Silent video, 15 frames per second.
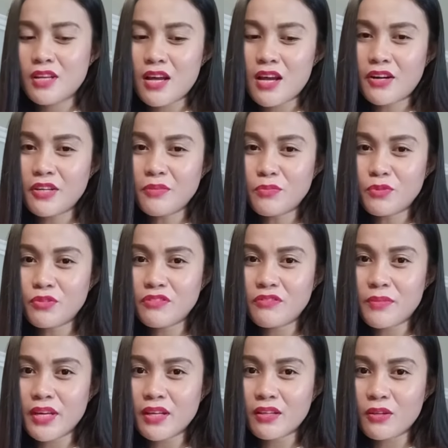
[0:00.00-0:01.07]
I removed
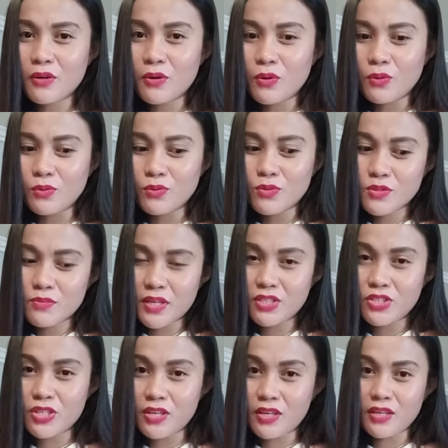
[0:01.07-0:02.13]
my clothes, my
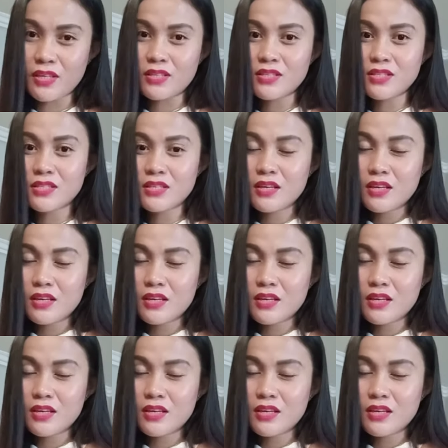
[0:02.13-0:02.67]
jeans,